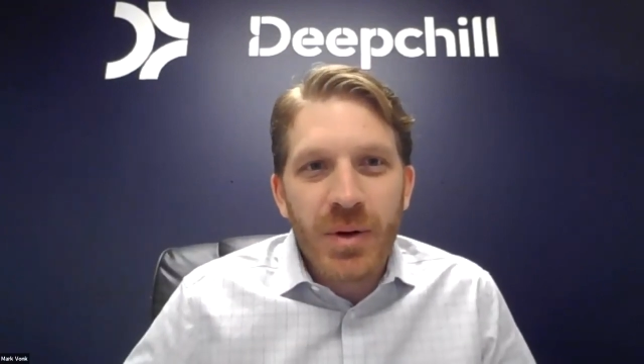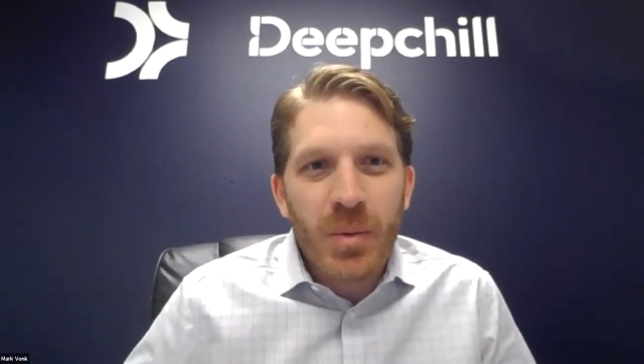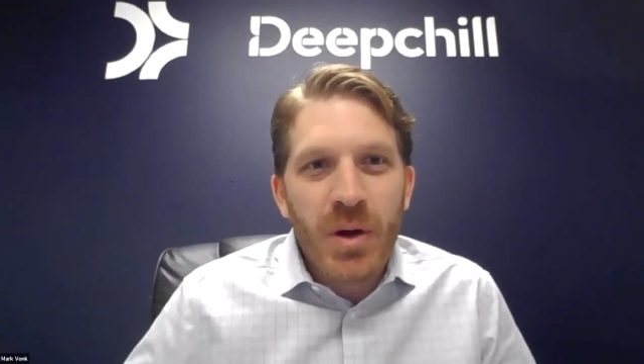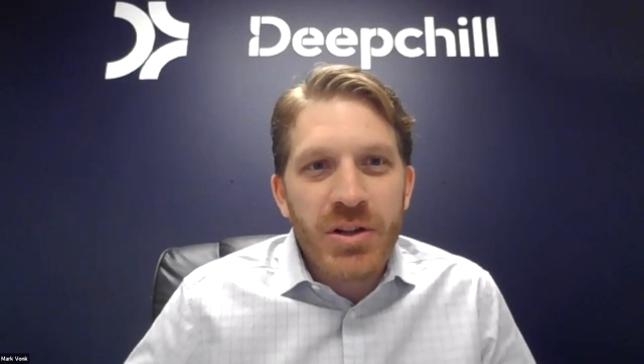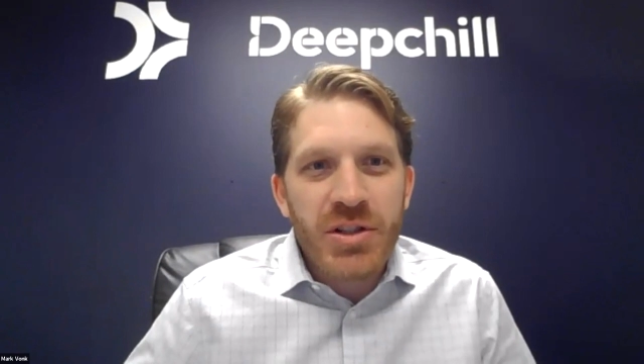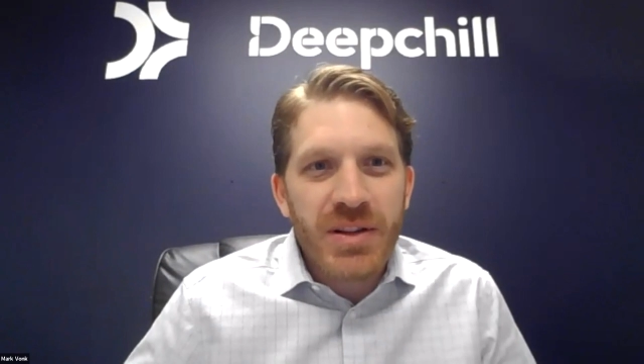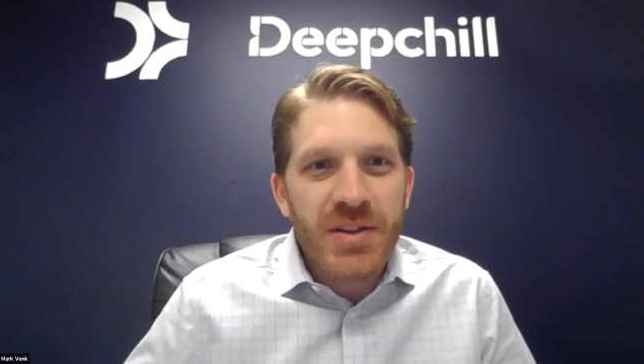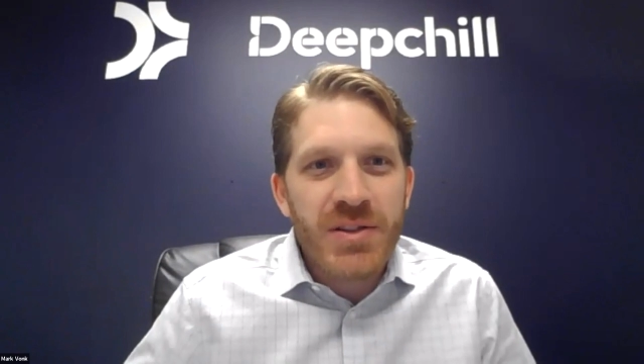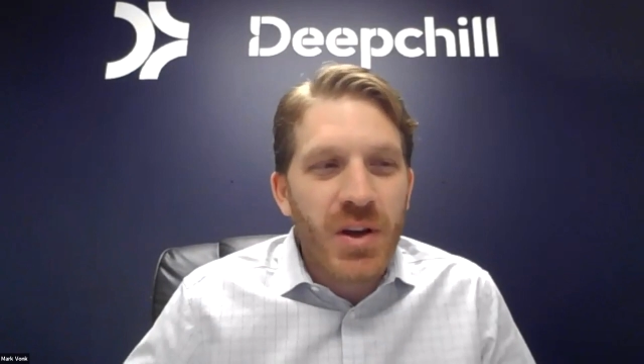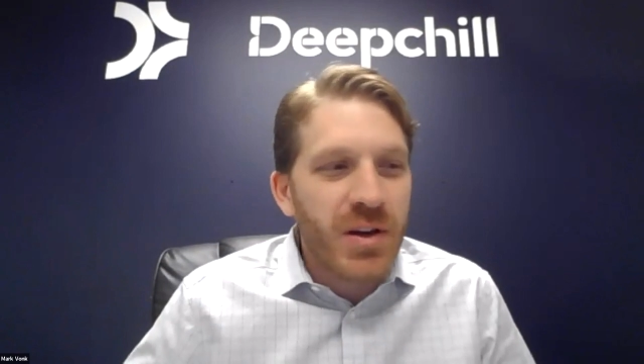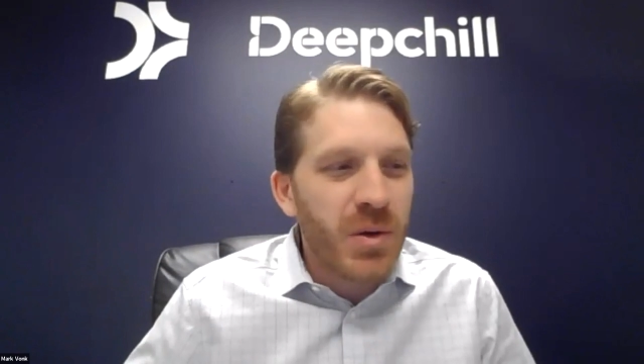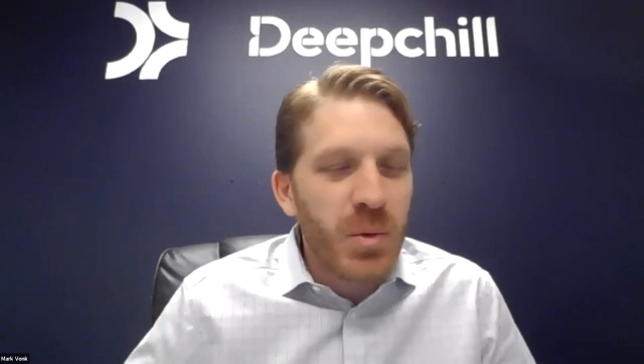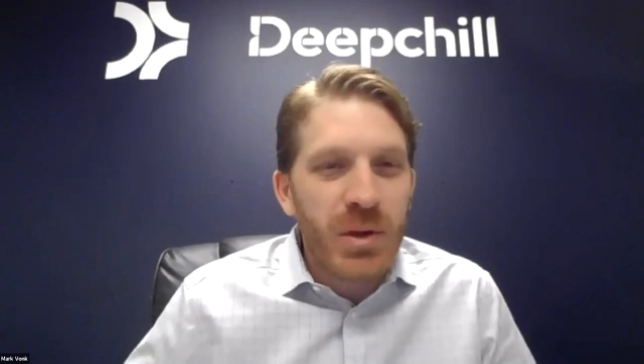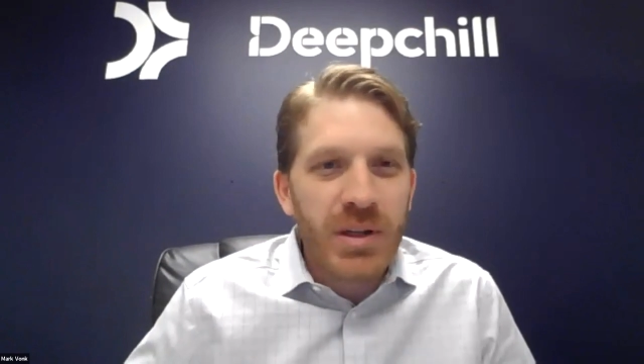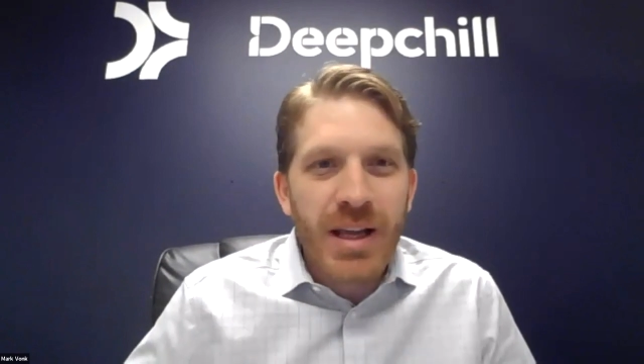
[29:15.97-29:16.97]
we're watching the
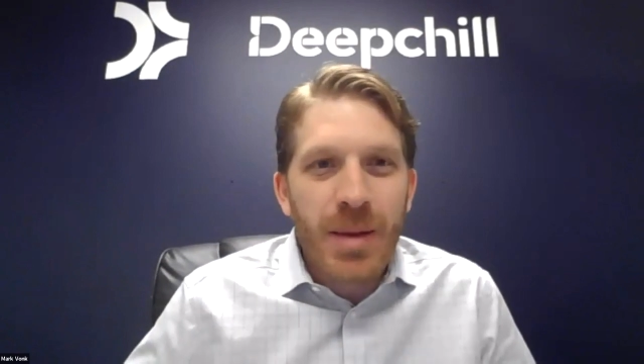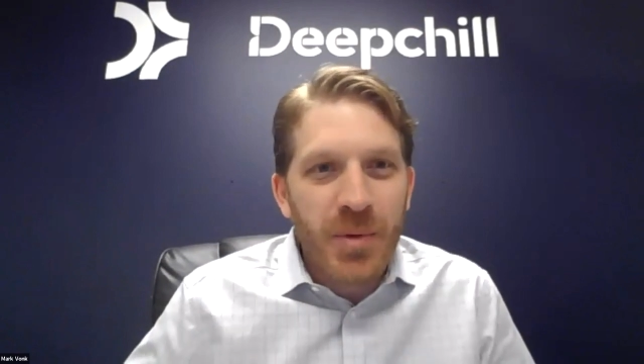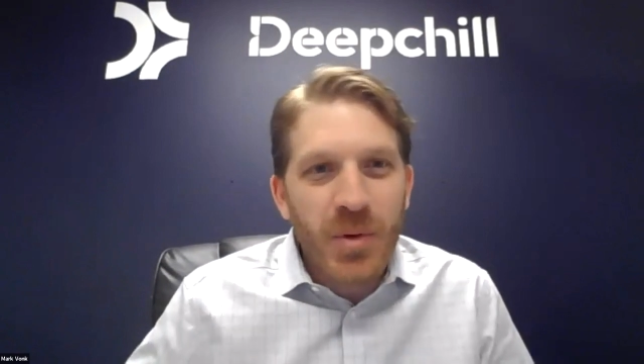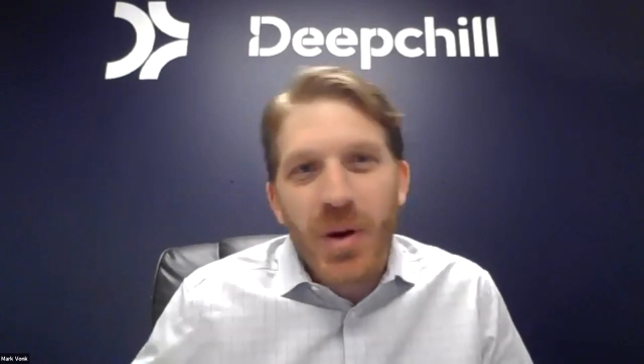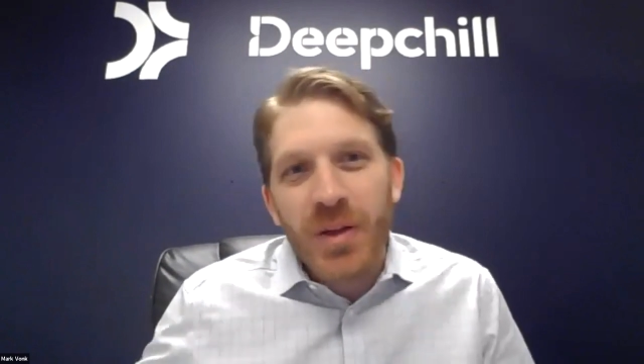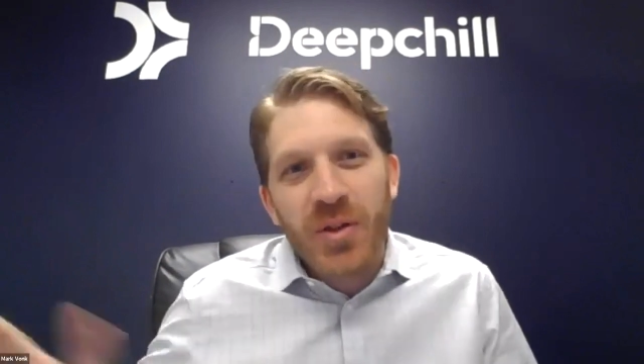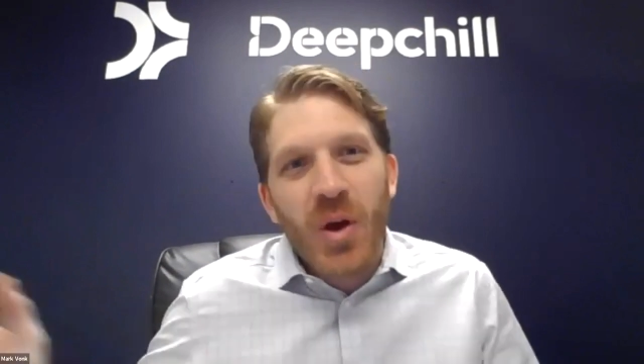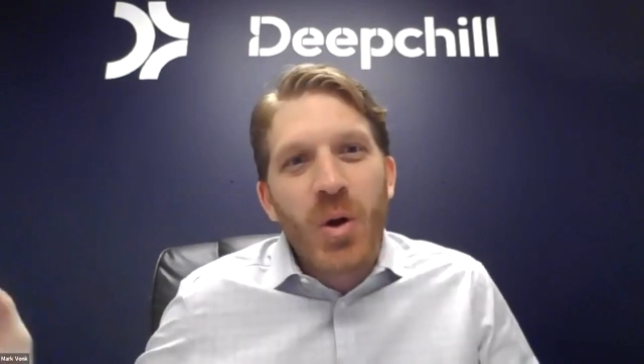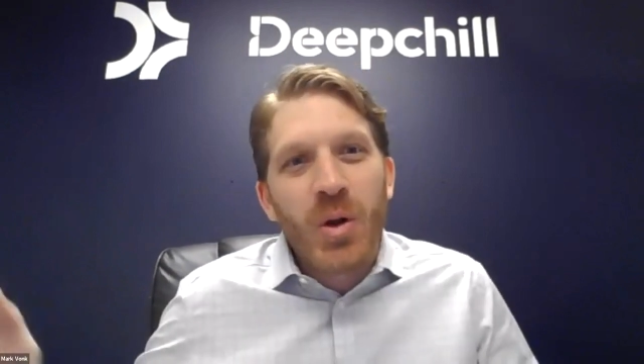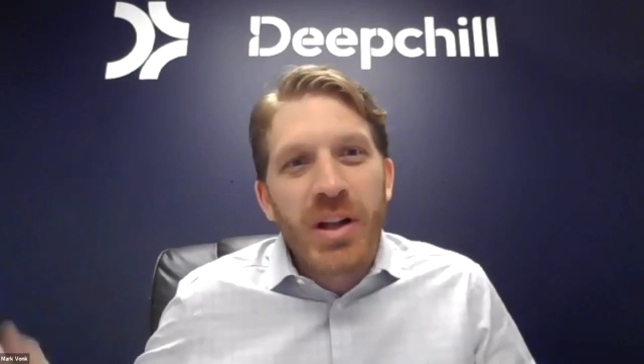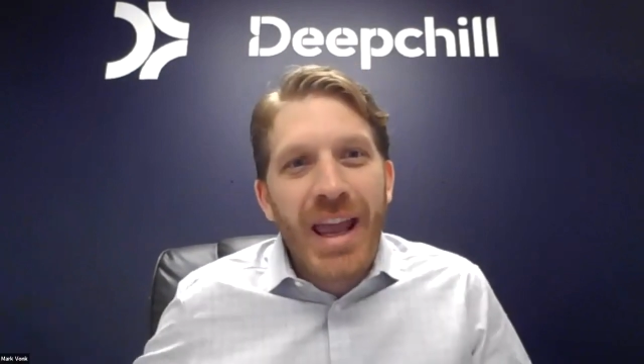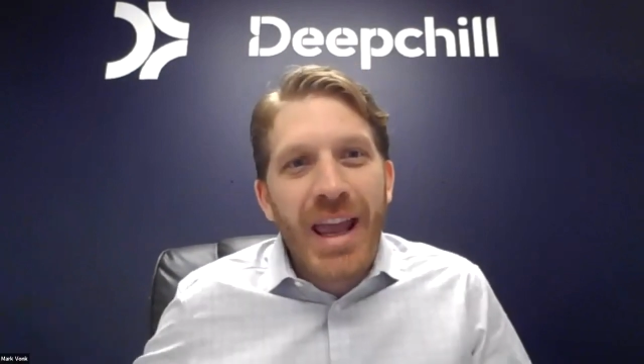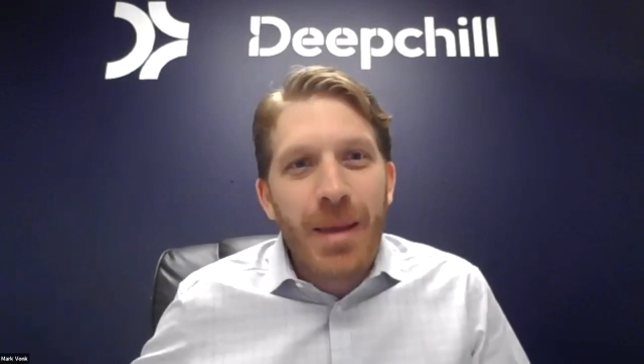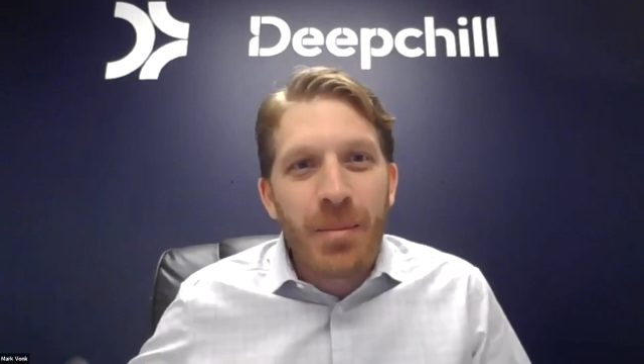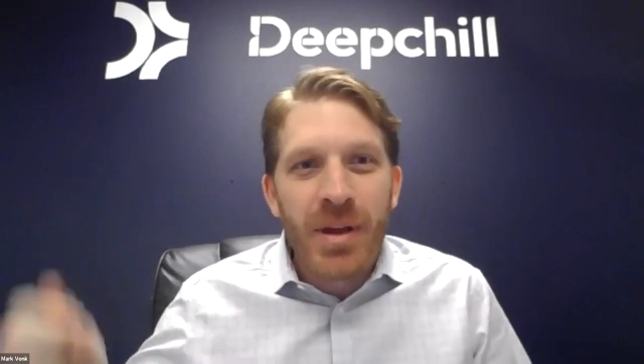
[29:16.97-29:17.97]
soccer World Cup throughout the whole
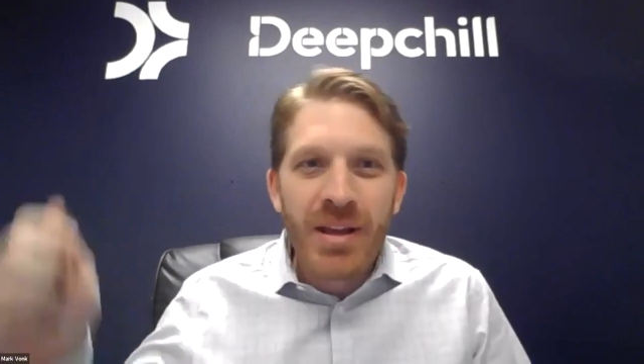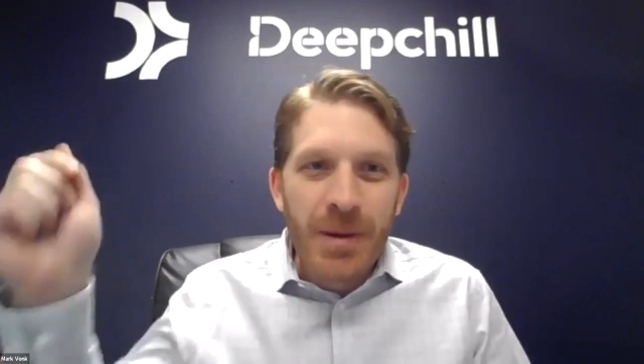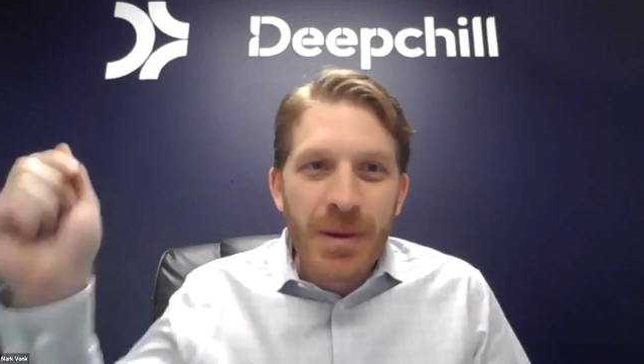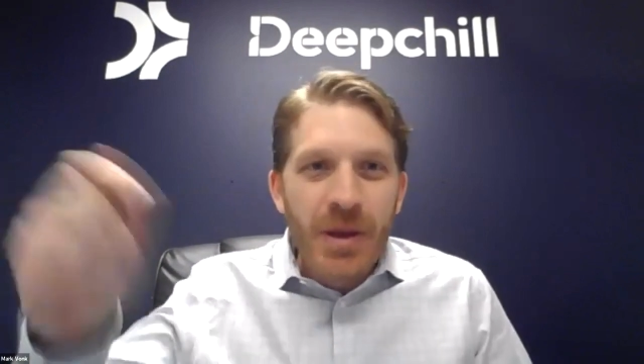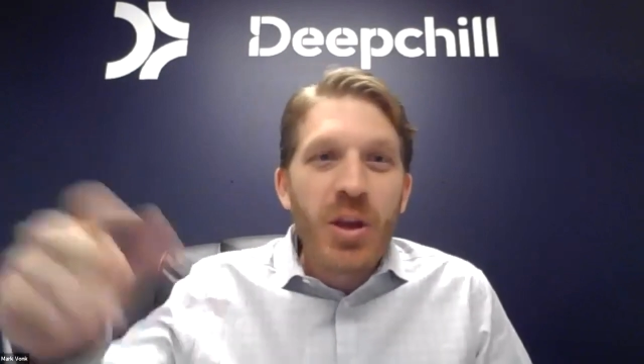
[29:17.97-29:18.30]
game,